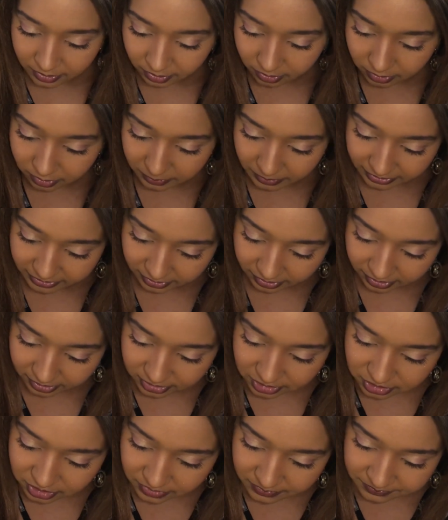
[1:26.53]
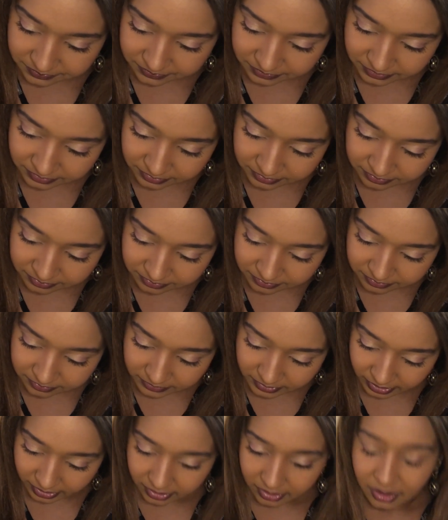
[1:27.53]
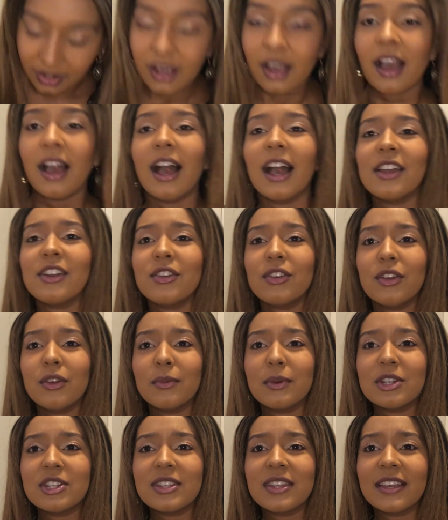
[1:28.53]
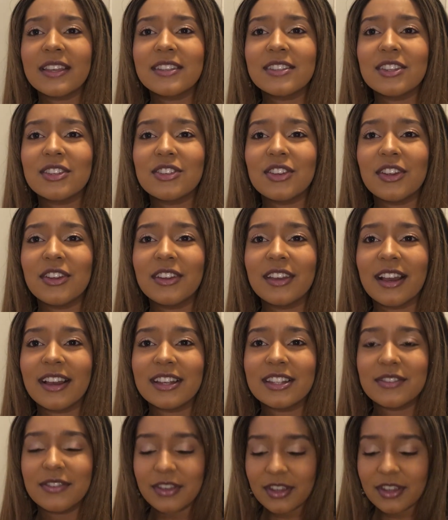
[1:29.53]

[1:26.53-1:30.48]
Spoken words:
Oh my gosh. I don't know which things to show you guys